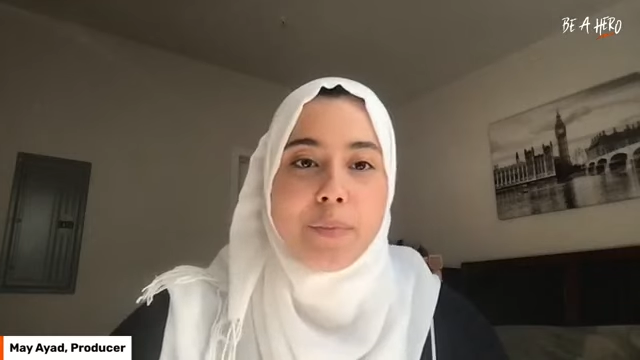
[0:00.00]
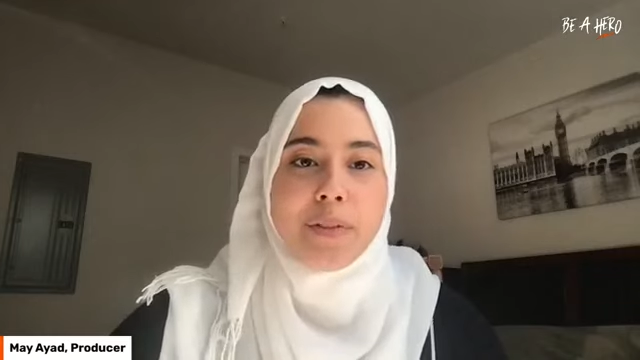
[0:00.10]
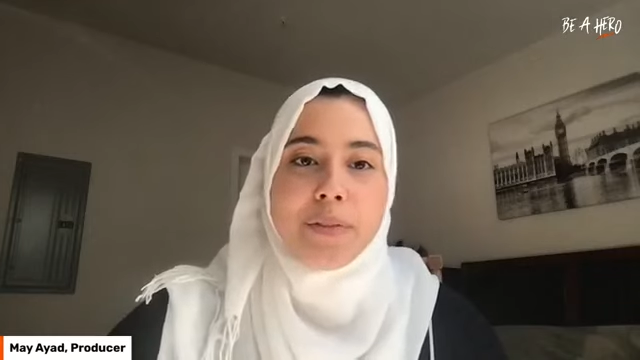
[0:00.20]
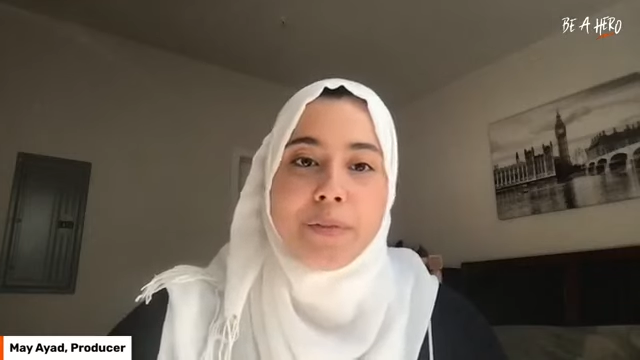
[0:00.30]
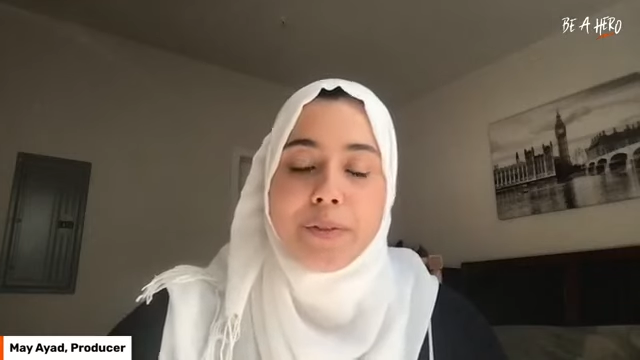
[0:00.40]

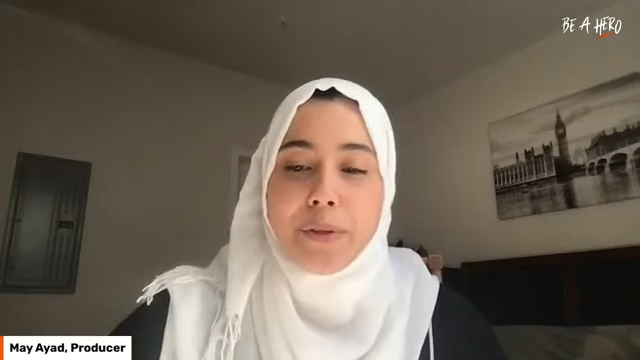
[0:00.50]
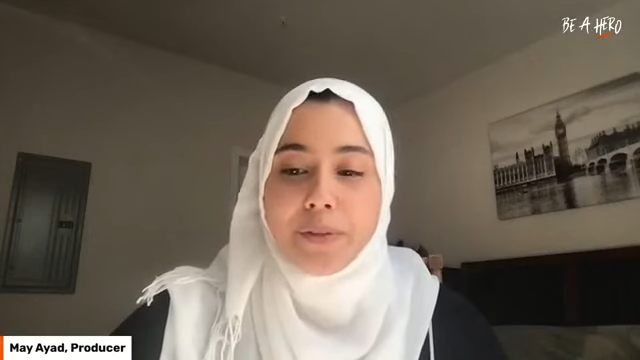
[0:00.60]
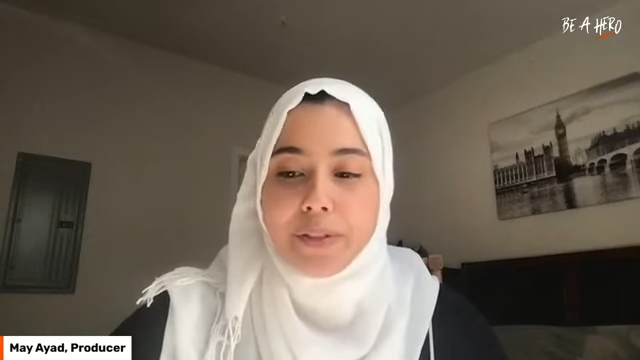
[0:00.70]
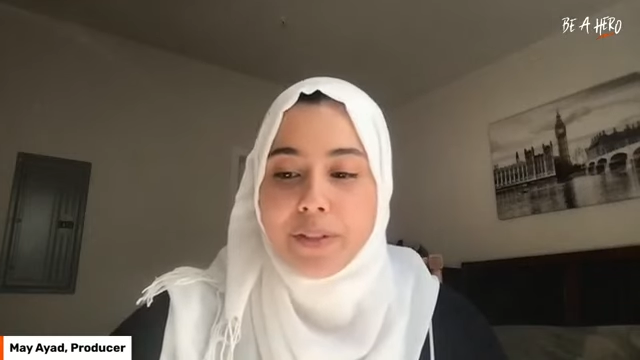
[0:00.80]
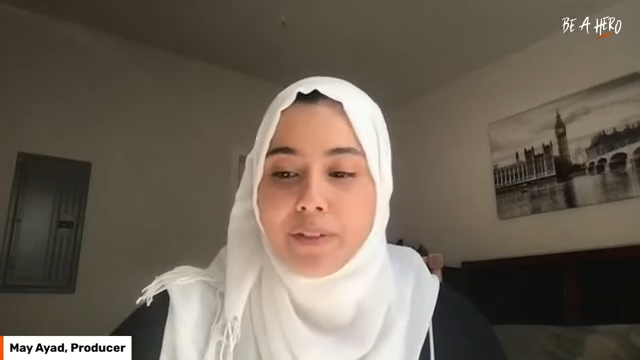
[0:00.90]
been the
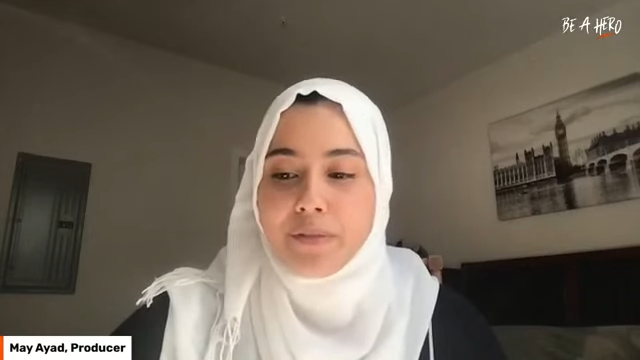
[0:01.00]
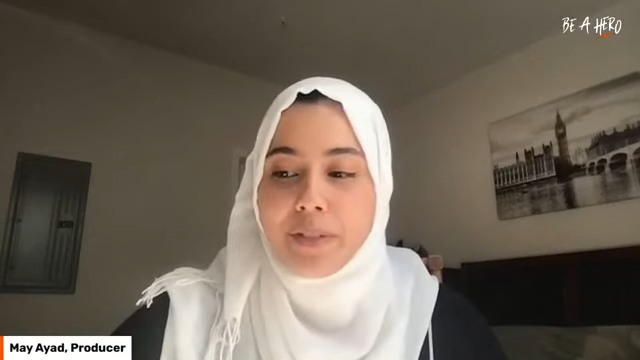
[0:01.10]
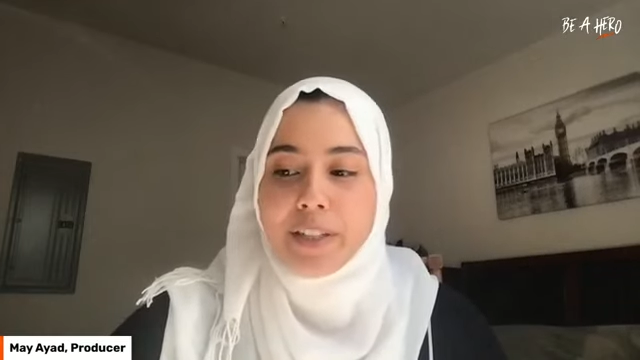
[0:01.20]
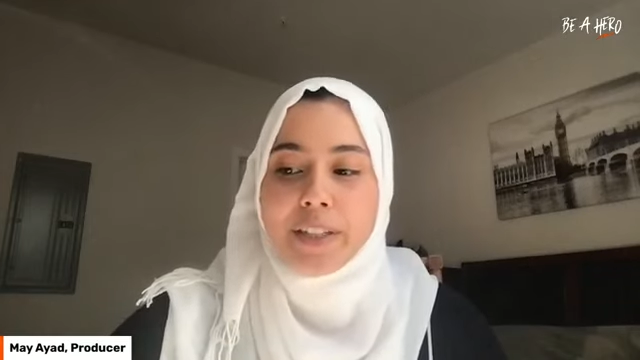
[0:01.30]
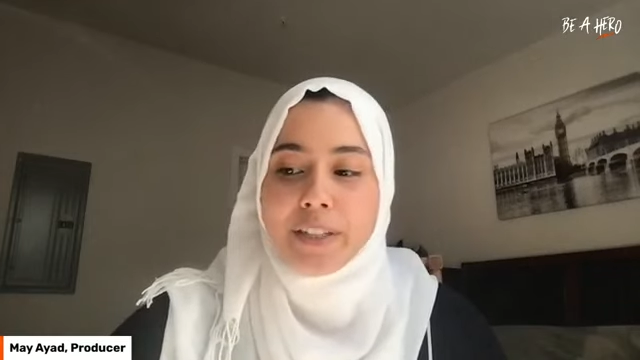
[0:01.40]
result of
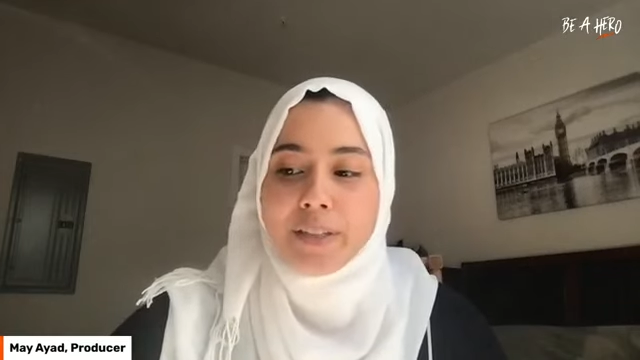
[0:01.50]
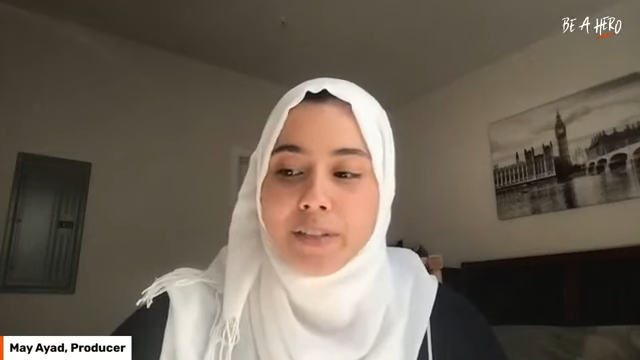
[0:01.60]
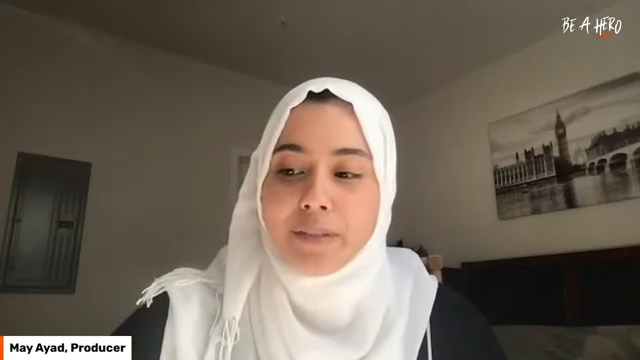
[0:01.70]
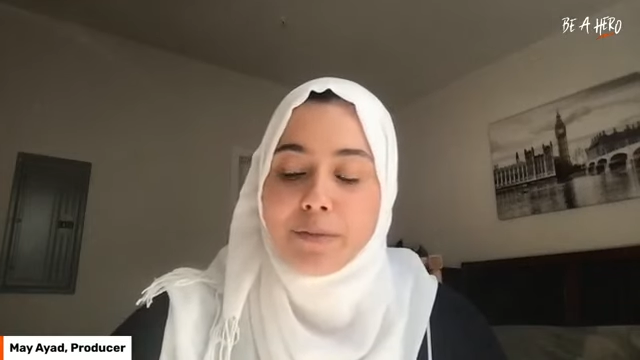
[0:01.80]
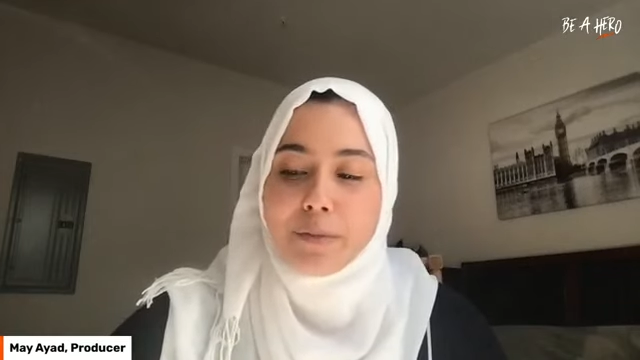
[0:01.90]

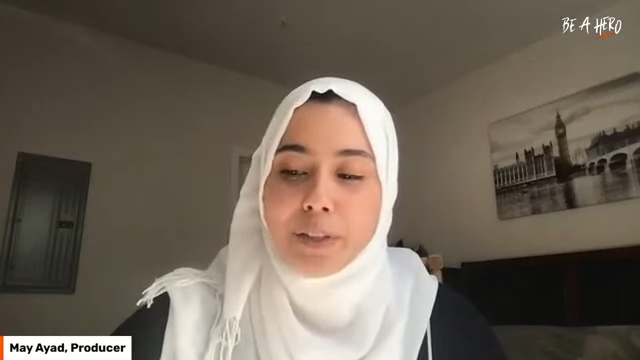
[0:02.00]
years of